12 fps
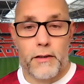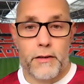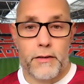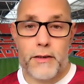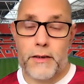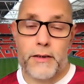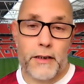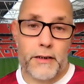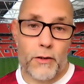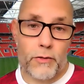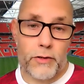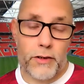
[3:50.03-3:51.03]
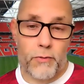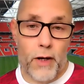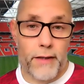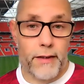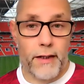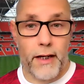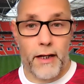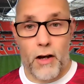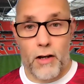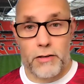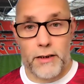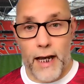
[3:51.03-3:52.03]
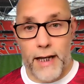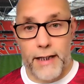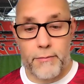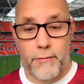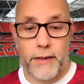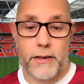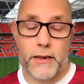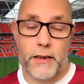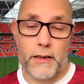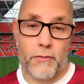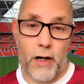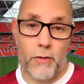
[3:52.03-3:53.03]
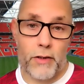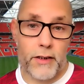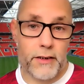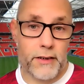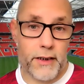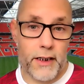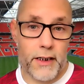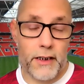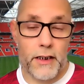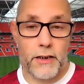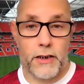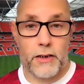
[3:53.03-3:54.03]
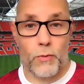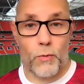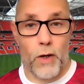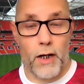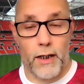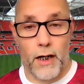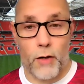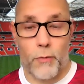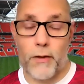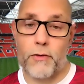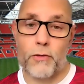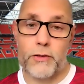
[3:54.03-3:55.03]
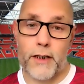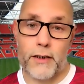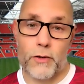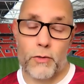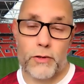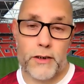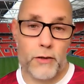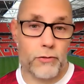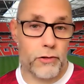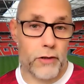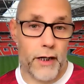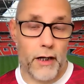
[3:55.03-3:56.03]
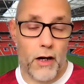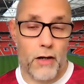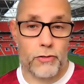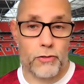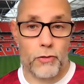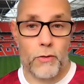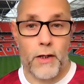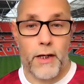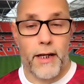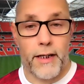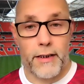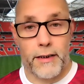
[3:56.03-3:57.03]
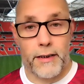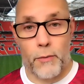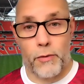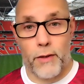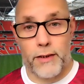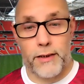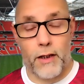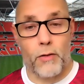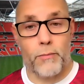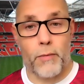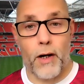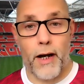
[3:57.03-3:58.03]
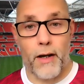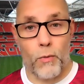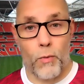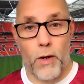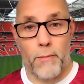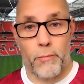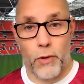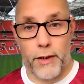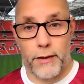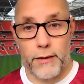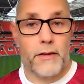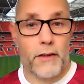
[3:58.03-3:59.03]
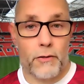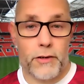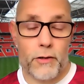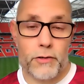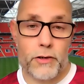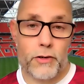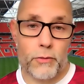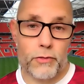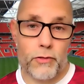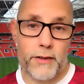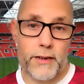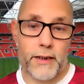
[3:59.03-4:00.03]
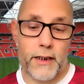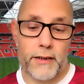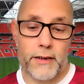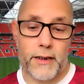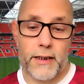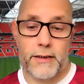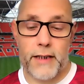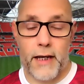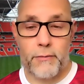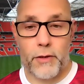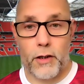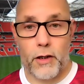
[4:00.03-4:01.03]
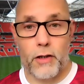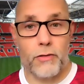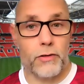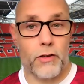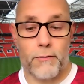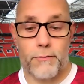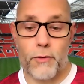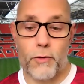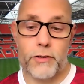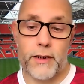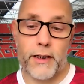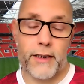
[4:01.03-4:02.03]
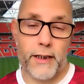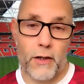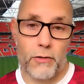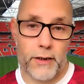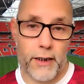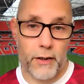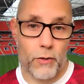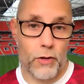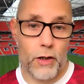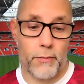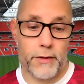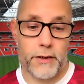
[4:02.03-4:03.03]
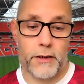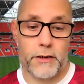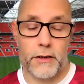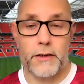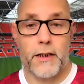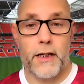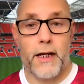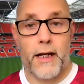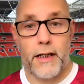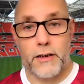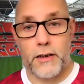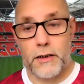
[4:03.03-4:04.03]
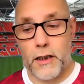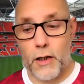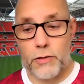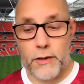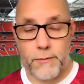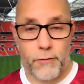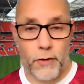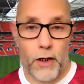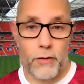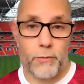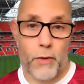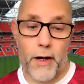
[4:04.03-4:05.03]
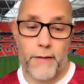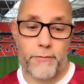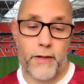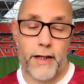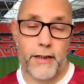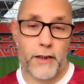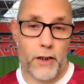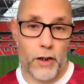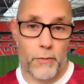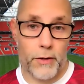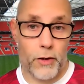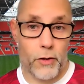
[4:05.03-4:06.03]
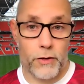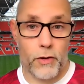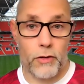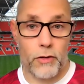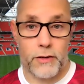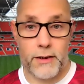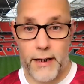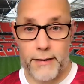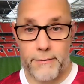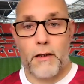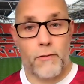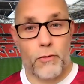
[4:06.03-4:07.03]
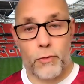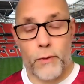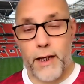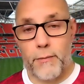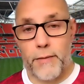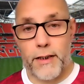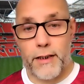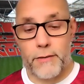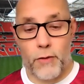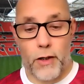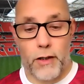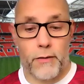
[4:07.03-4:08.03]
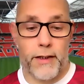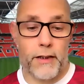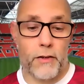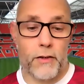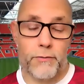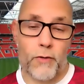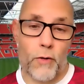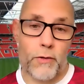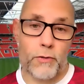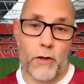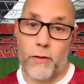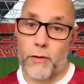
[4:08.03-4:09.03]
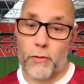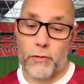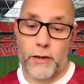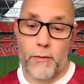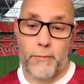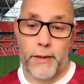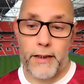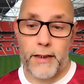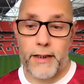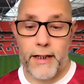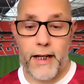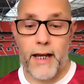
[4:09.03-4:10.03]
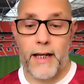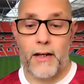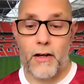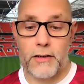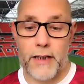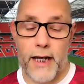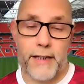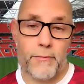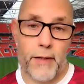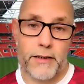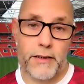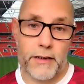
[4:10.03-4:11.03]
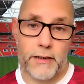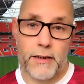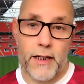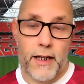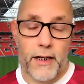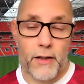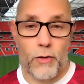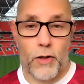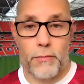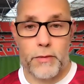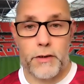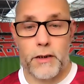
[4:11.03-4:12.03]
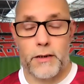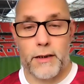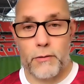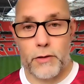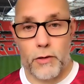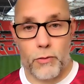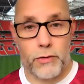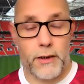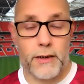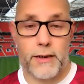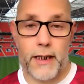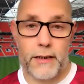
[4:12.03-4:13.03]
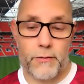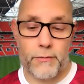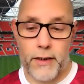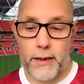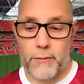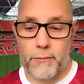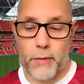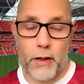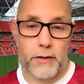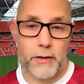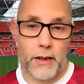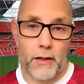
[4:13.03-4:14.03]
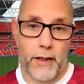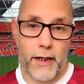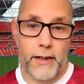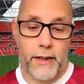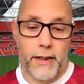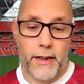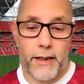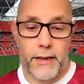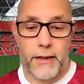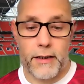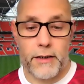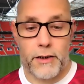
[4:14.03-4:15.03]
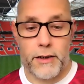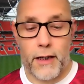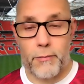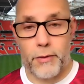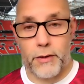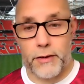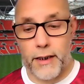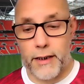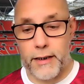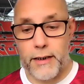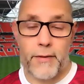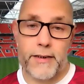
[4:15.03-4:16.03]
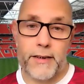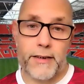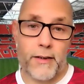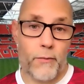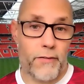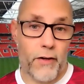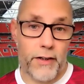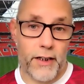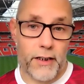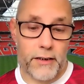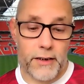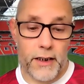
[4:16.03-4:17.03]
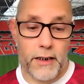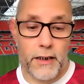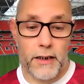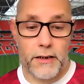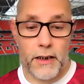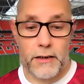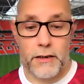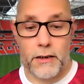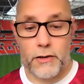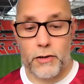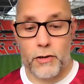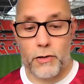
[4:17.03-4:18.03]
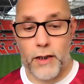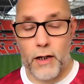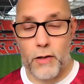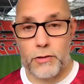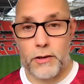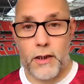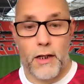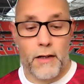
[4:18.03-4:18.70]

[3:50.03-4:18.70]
Since then, Chelsea have won their last eight matches in a row, conceding just one goal. But, of course, they do still trail Arsenal in the WSL by 1 point. So Chelsea's top scorer this season is Sam Kerr, who's got 14 goals all competitions. And she's closely followed by Fran Kirby, who's got 10. Of course, we come into this final in good form as well. We're also unbeaten in our last eight matches in all competitions. That was, of course, since that defeat in Barcelona in the Champions League. And since then, we've only conceded just the two goals.